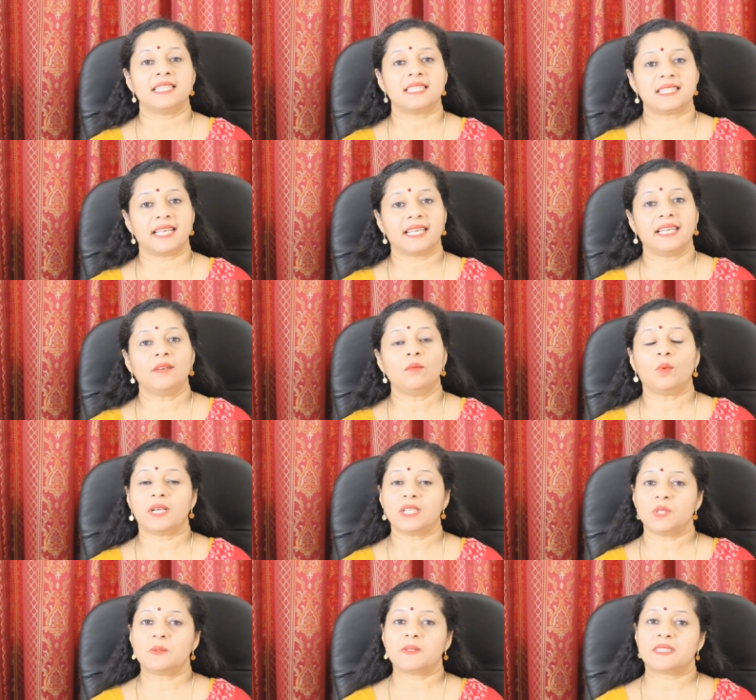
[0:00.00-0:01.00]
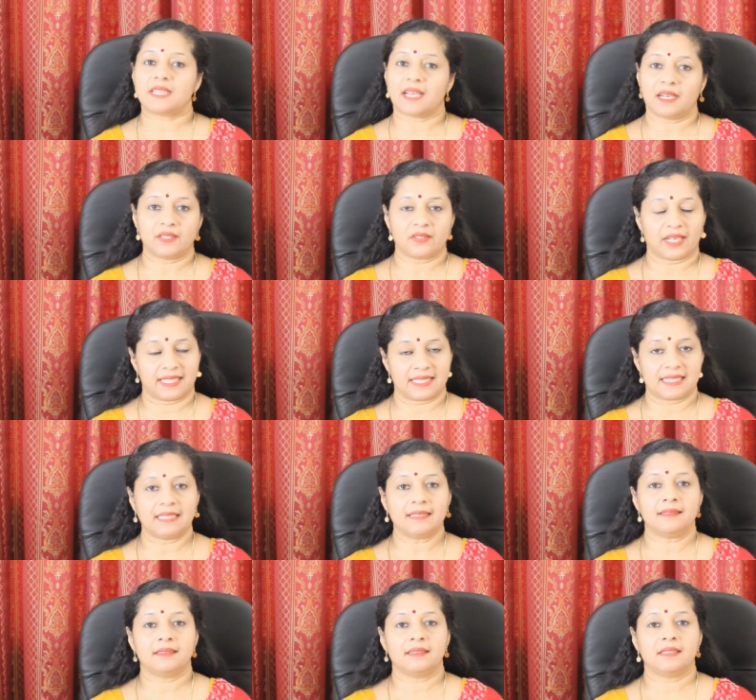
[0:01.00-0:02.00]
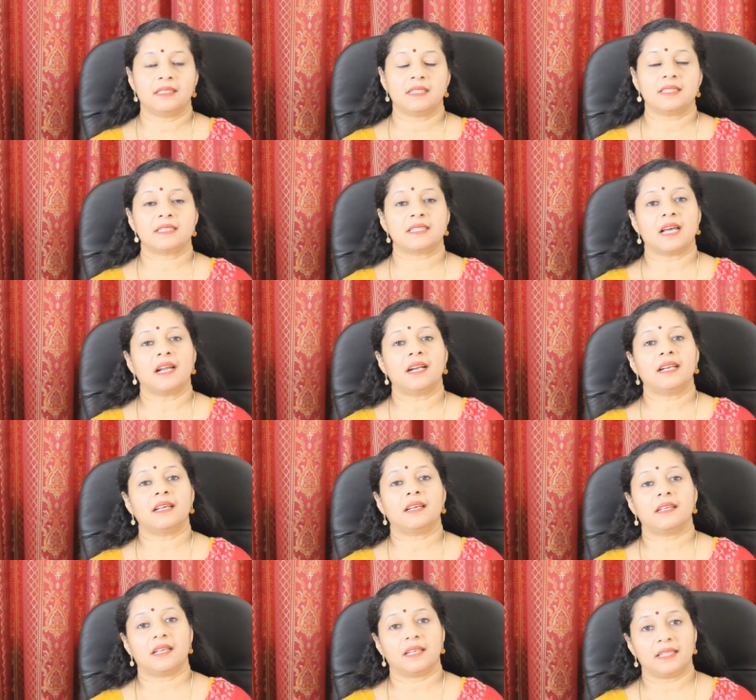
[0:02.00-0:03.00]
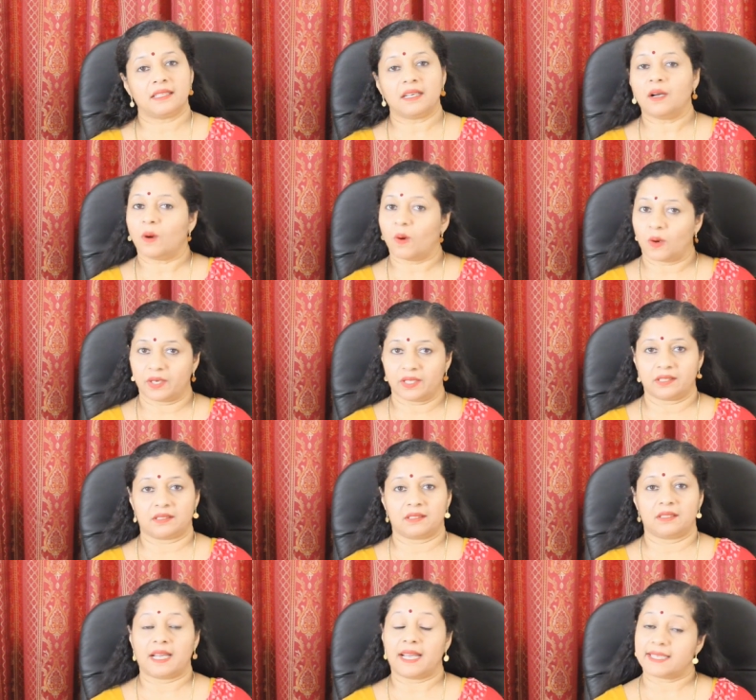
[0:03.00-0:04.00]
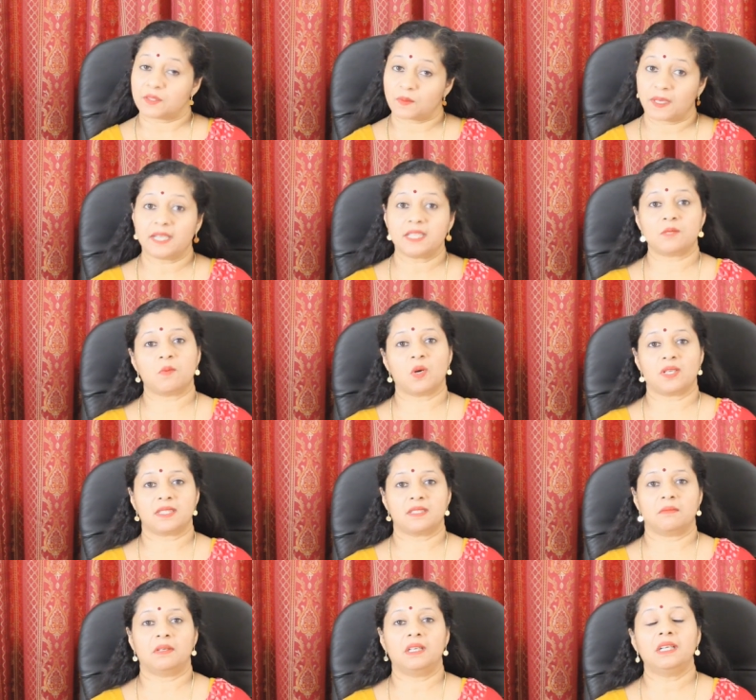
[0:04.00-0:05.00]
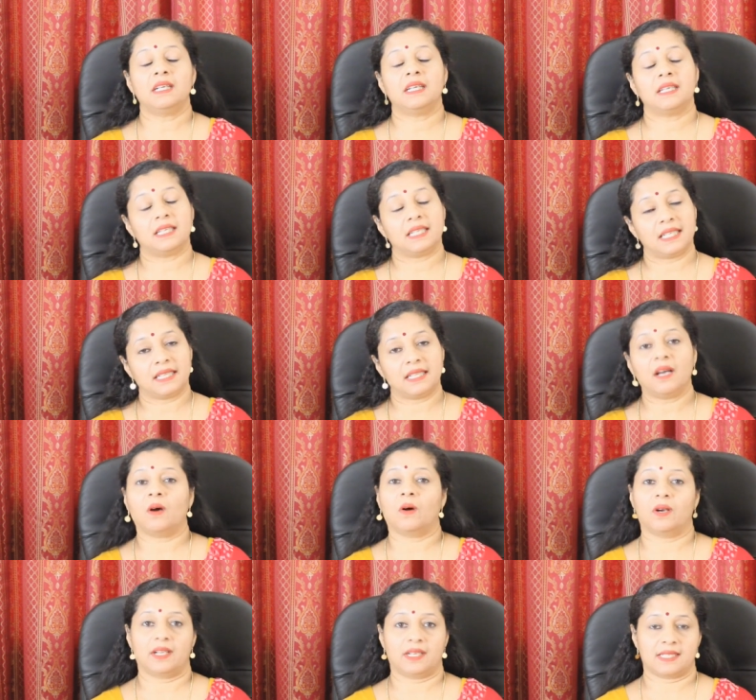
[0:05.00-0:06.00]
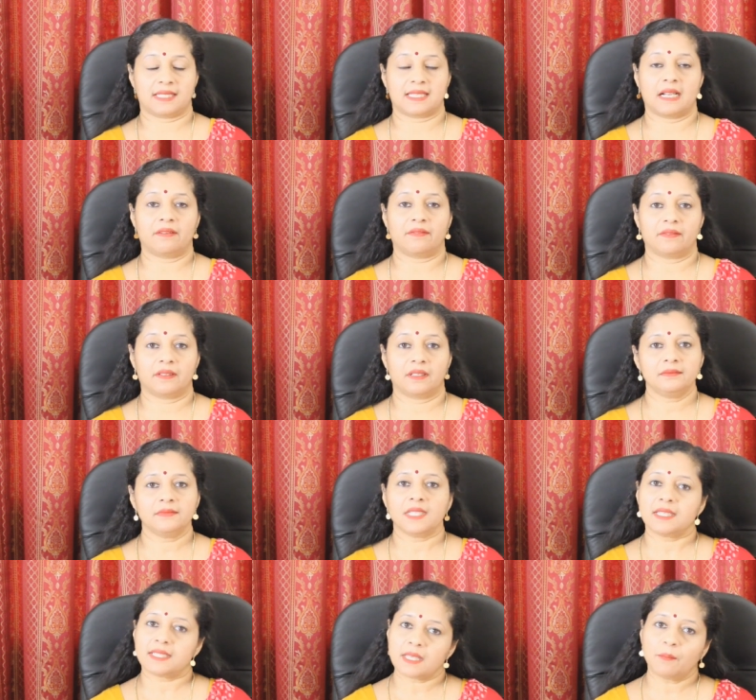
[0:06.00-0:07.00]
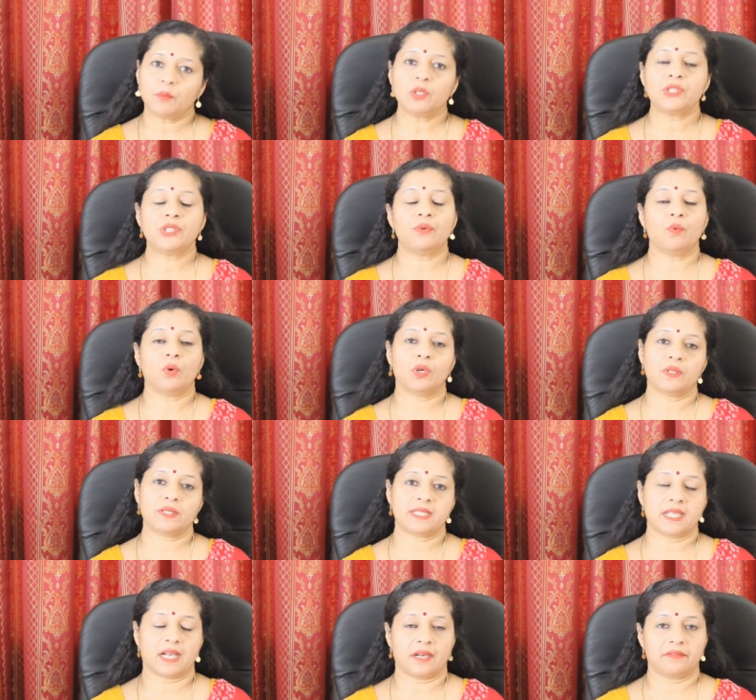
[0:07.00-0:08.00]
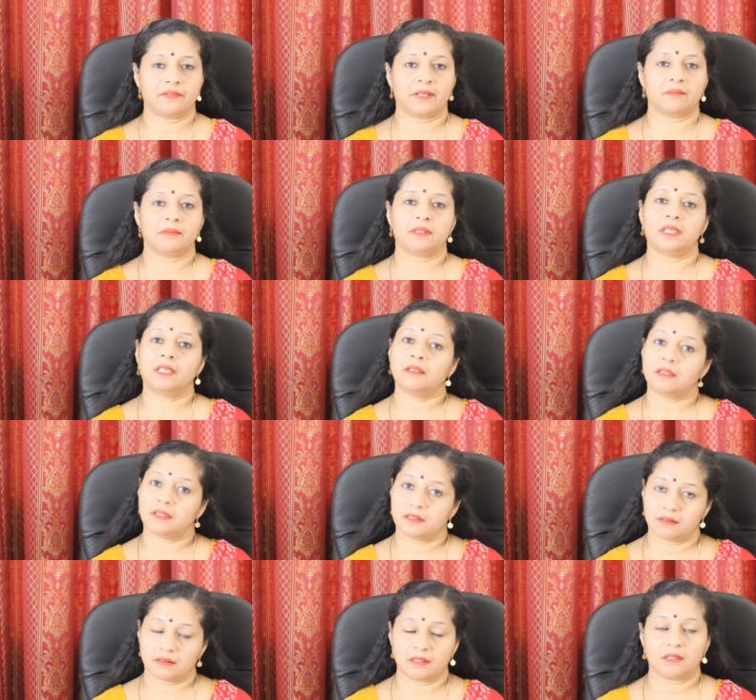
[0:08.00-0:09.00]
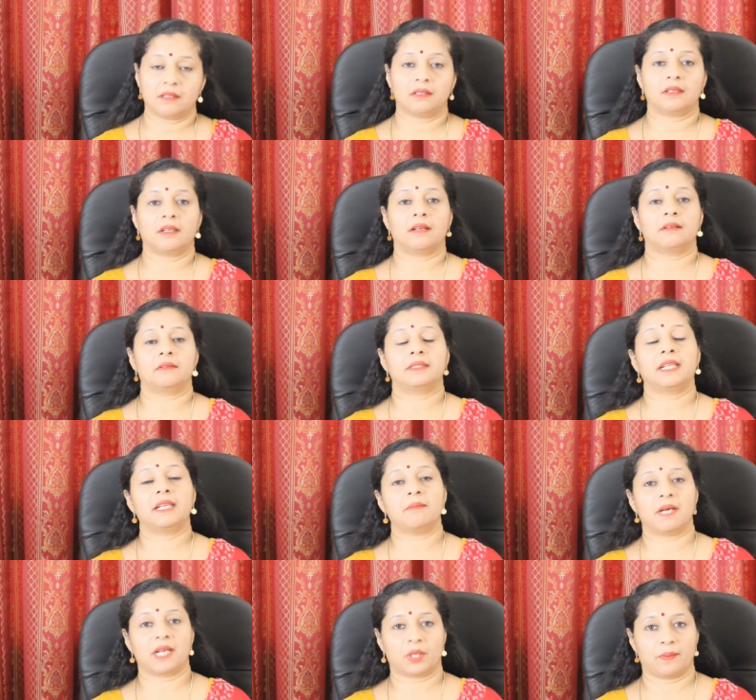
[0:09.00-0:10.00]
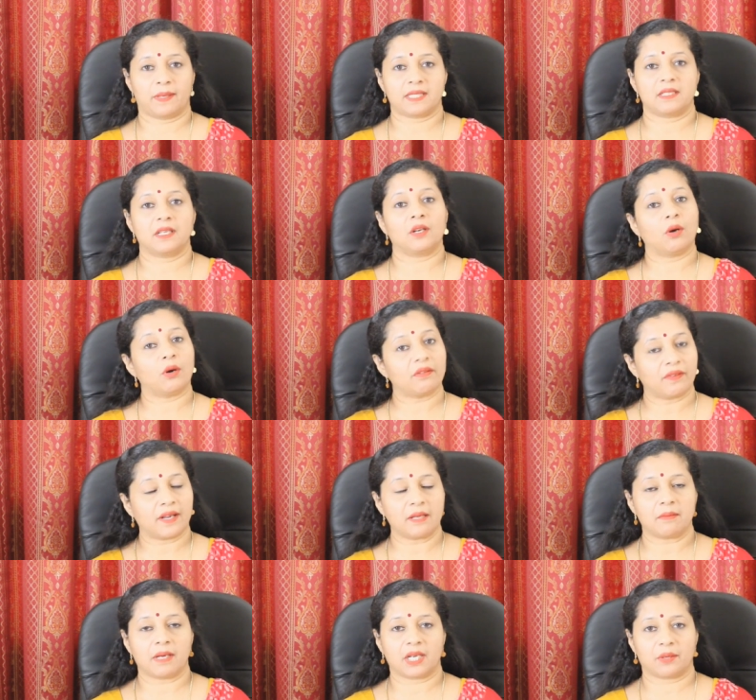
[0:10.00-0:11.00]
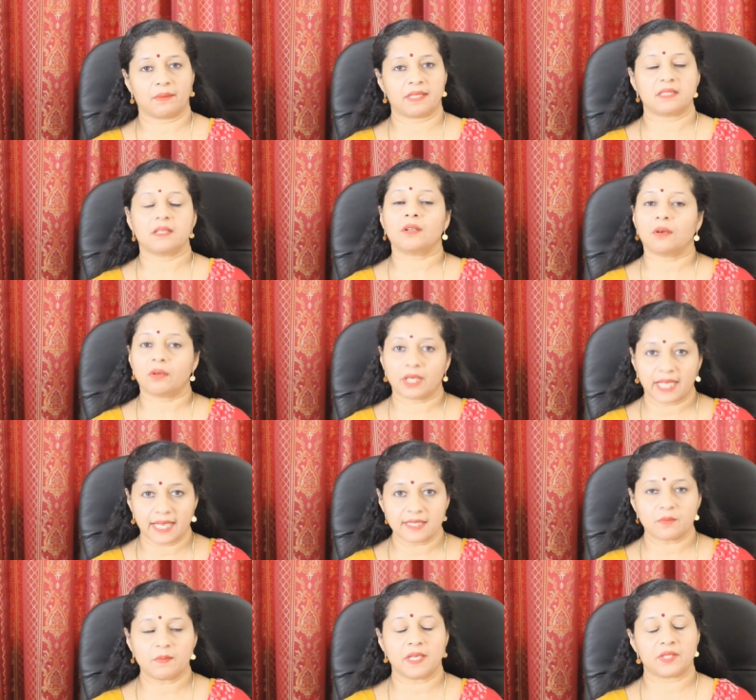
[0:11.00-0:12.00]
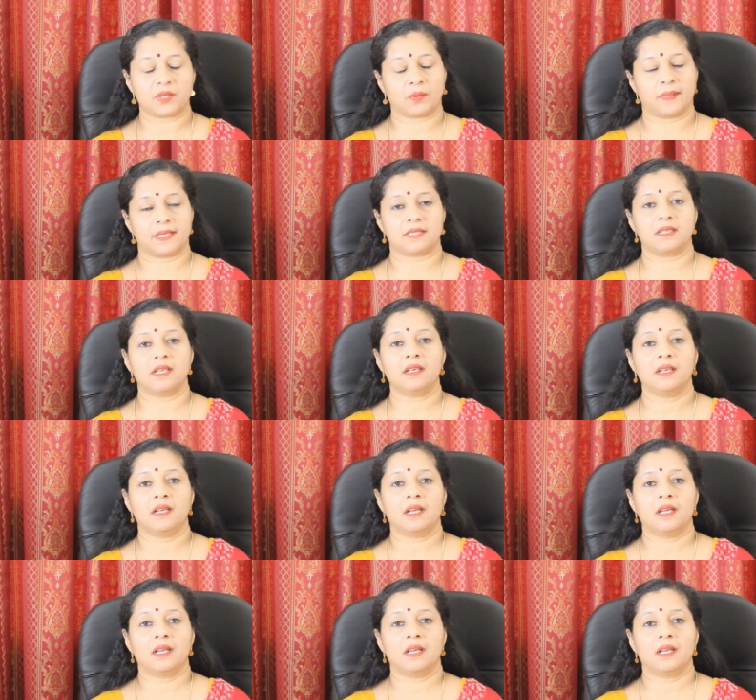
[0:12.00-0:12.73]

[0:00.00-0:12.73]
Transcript: Second, once you start writing, start in the order as far as possible in the order itself. Suppose you want to start from the uh, 3 mark question or 5 mark question or case based question,